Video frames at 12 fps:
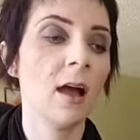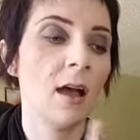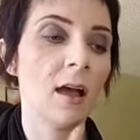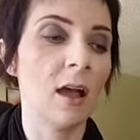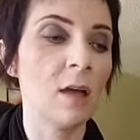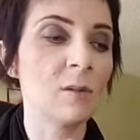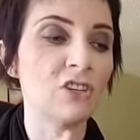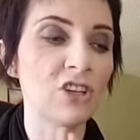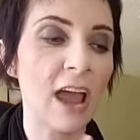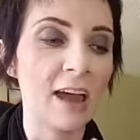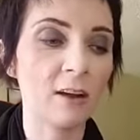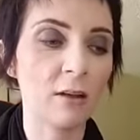I am a
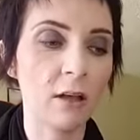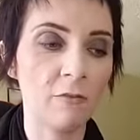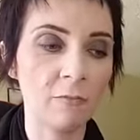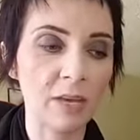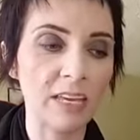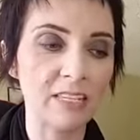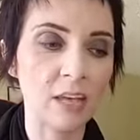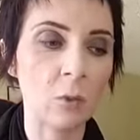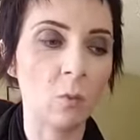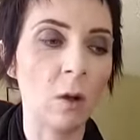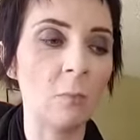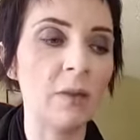channel of peace
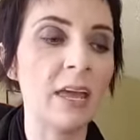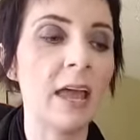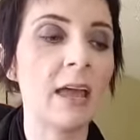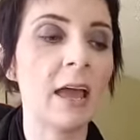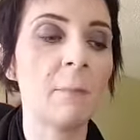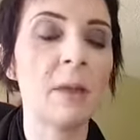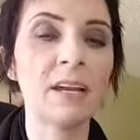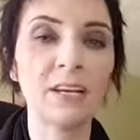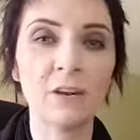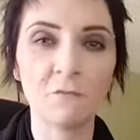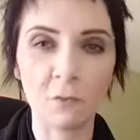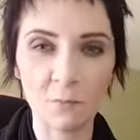and well-being, and my
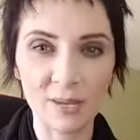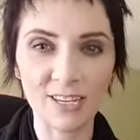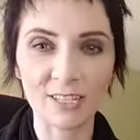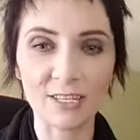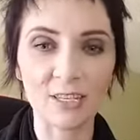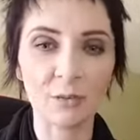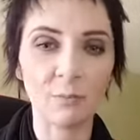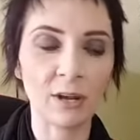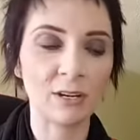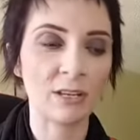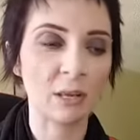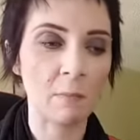need for peace is
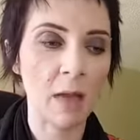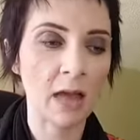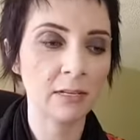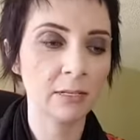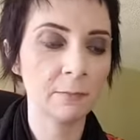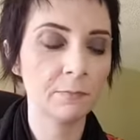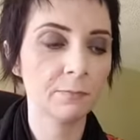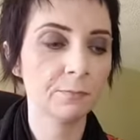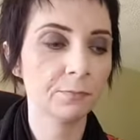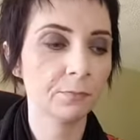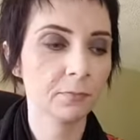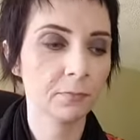abundantly met.
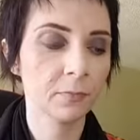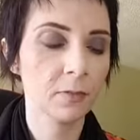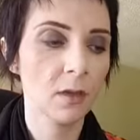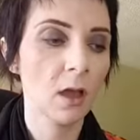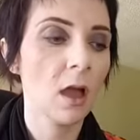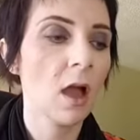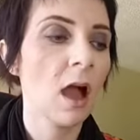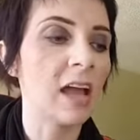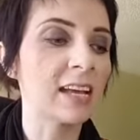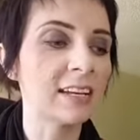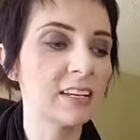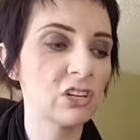I
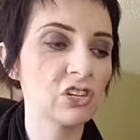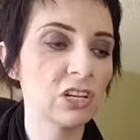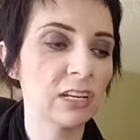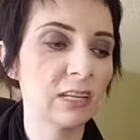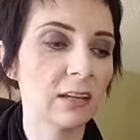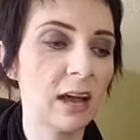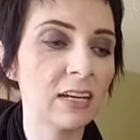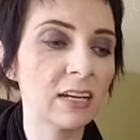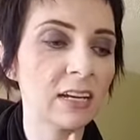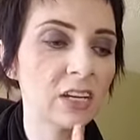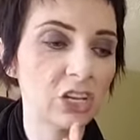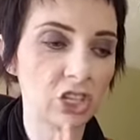
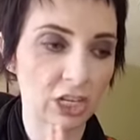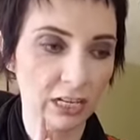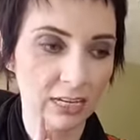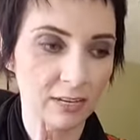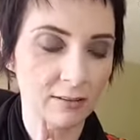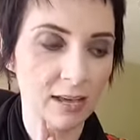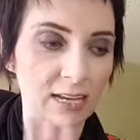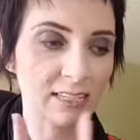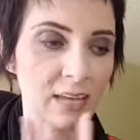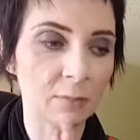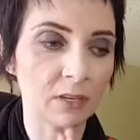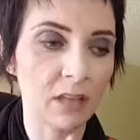unconditionally
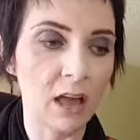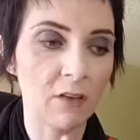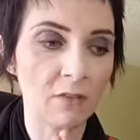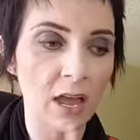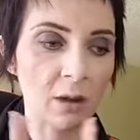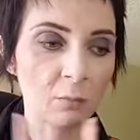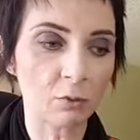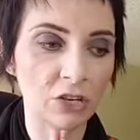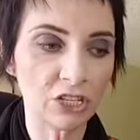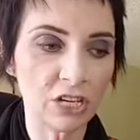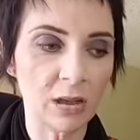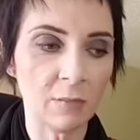accept, love, and
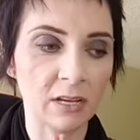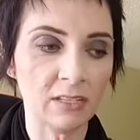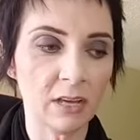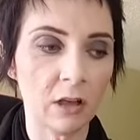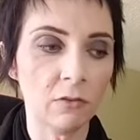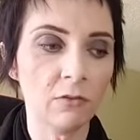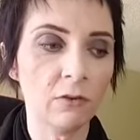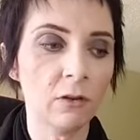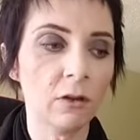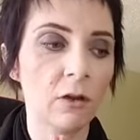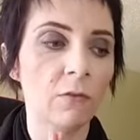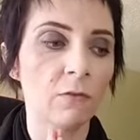appreciate myself
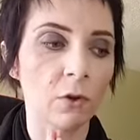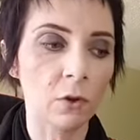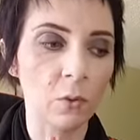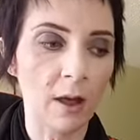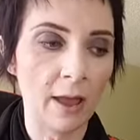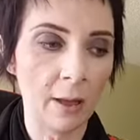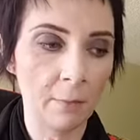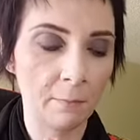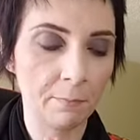for who I am.